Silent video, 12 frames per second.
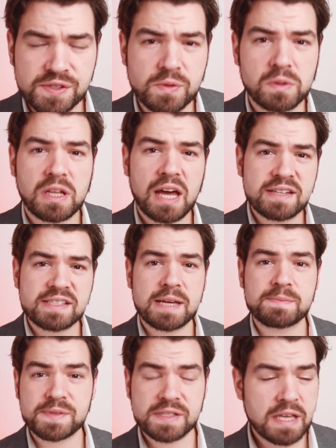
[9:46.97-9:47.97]
So a lot of
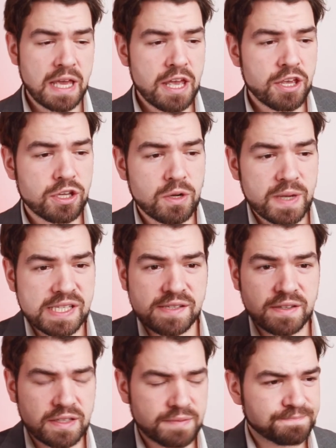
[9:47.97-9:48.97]
times, it's
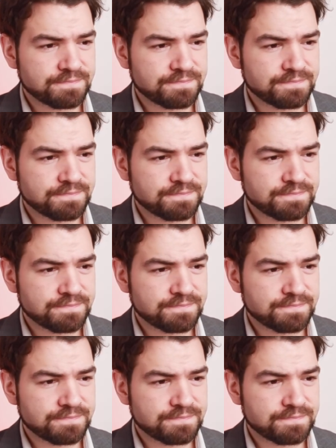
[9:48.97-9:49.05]
a